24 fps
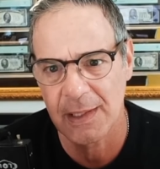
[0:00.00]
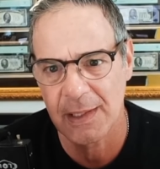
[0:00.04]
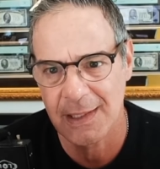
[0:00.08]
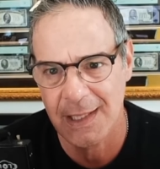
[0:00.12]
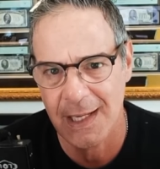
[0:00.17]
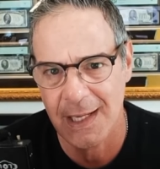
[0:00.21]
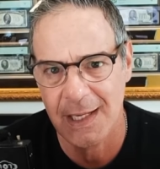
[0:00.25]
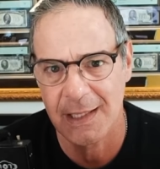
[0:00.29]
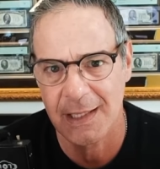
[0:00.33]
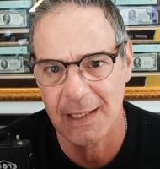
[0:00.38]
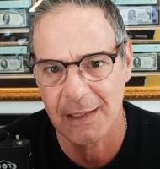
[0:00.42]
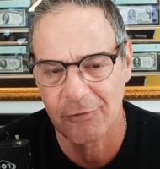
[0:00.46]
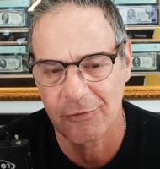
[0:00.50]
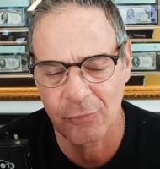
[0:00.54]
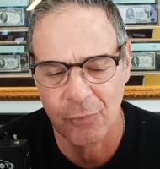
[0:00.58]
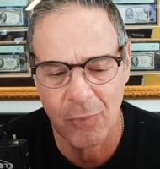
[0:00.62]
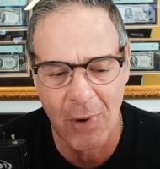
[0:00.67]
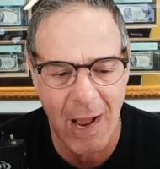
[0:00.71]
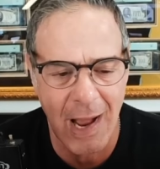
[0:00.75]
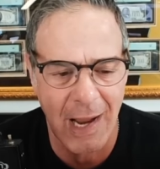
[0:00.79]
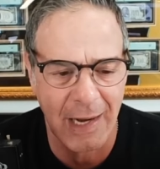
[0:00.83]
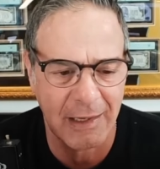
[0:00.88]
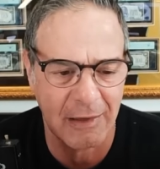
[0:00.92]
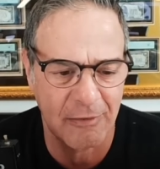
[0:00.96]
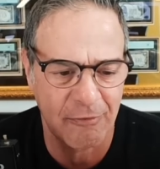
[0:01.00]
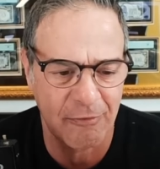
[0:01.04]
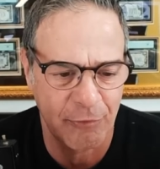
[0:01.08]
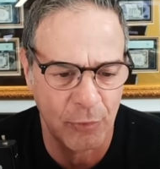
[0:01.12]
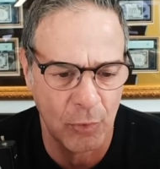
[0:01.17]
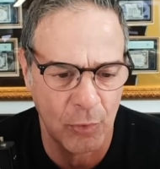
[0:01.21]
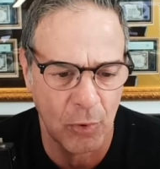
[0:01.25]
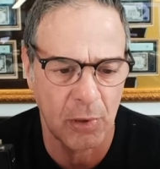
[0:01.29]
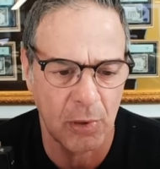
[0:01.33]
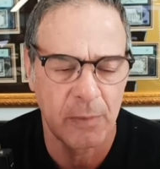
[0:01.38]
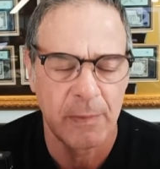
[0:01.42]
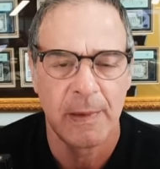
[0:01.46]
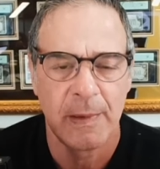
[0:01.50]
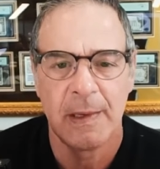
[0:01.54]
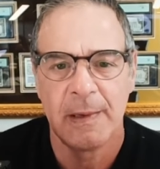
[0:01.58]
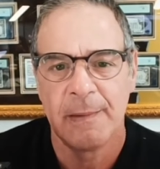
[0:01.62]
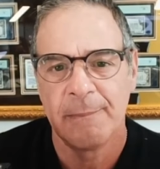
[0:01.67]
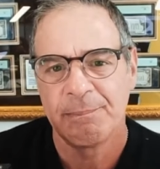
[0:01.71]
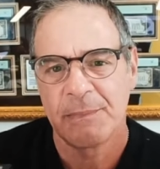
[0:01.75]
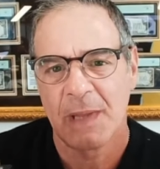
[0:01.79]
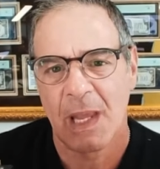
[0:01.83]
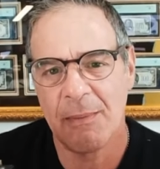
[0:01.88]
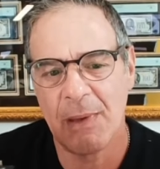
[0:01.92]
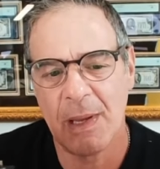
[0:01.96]
Yeah, it's rocket fuel.
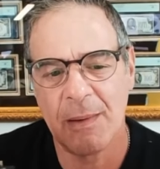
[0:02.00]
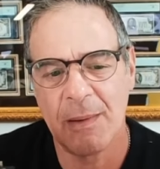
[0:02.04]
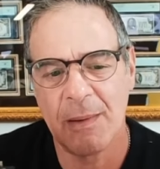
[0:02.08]
And maybe